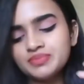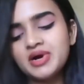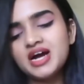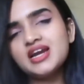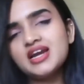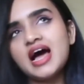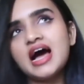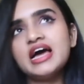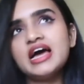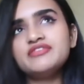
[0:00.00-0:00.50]

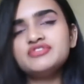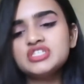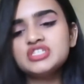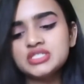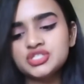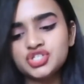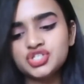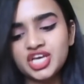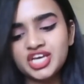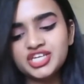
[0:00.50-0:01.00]
But I've
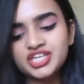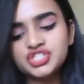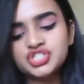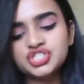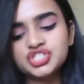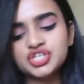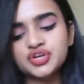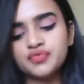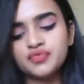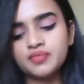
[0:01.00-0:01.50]
just
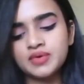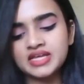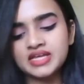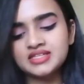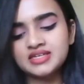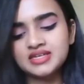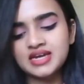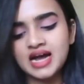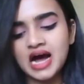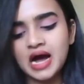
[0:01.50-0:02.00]
changed a
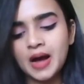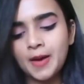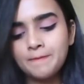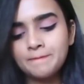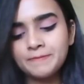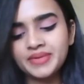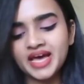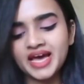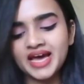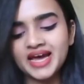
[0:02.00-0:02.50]
weather
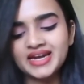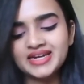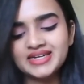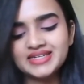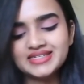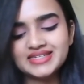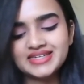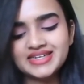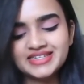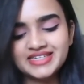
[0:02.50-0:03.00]
app,
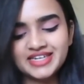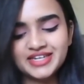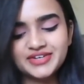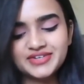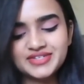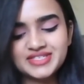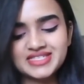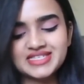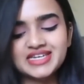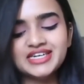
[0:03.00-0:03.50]
and it
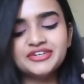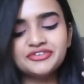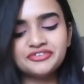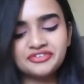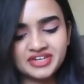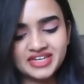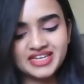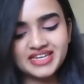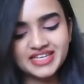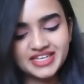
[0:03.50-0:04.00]
looks
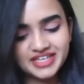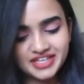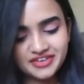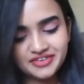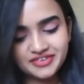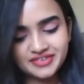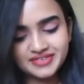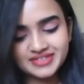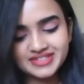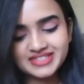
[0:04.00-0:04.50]
really
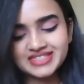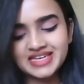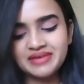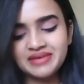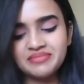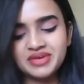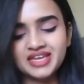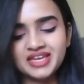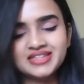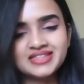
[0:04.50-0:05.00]
cute. I
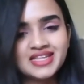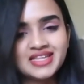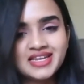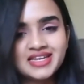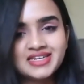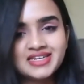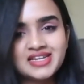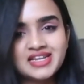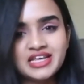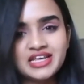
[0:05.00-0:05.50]
mean, the
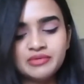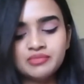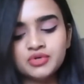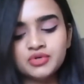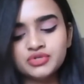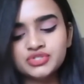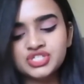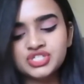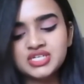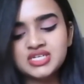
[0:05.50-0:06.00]
little
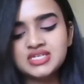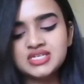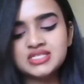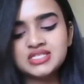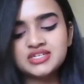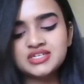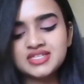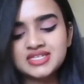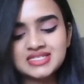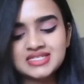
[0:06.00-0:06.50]
emoji
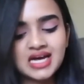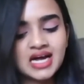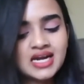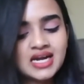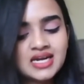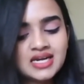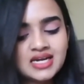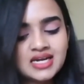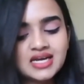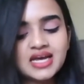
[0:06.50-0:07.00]
instead of the
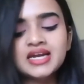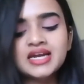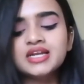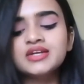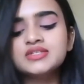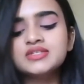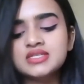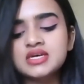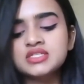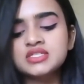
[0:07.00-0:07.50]
sun, it
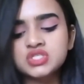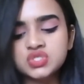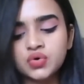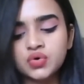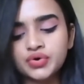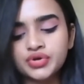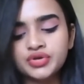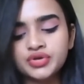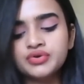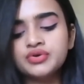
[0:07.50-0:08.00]
looks
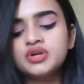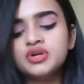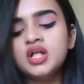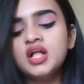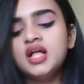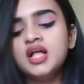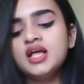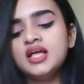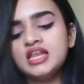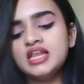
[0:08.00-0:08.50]
so cute.
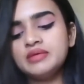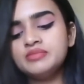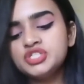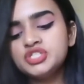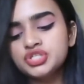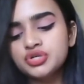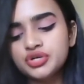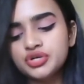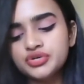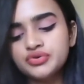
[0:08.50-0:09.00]
Let me
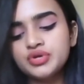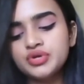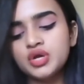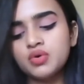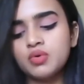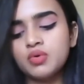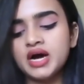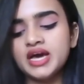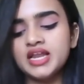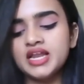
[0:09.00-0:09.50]
show you in
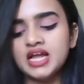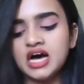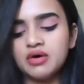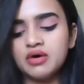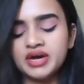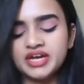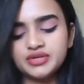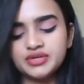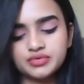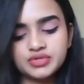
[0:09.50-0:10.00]
a while how
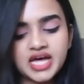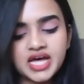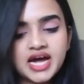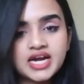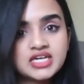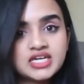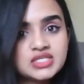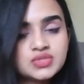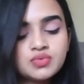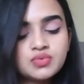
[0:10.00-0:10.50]
I do
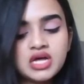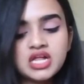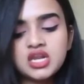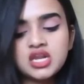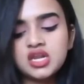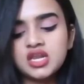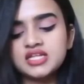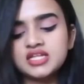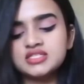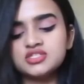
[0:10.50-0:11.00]
that as well.
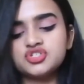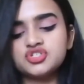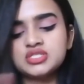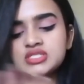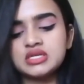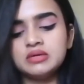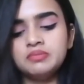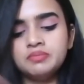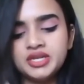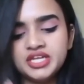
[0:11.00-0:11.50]
Let's
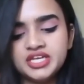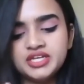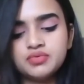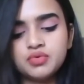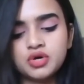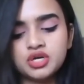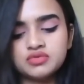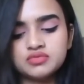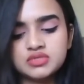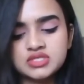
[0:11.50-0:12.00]
just complete
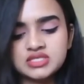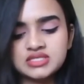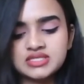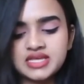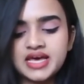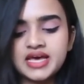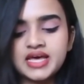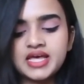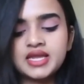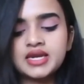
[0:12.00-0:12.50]
what was
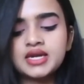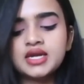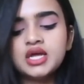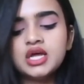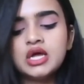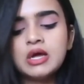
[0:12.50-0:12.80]
there